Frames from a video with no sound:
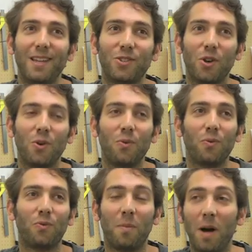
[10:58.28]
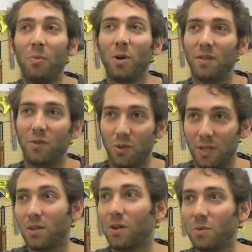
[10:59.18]
So from our point of view,
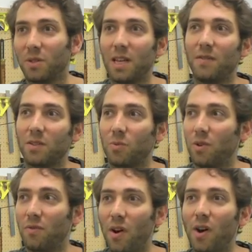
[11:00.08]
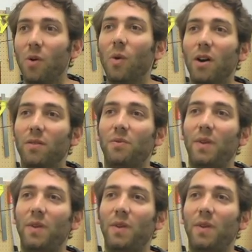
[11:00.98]
technology will save us. We're very aware of the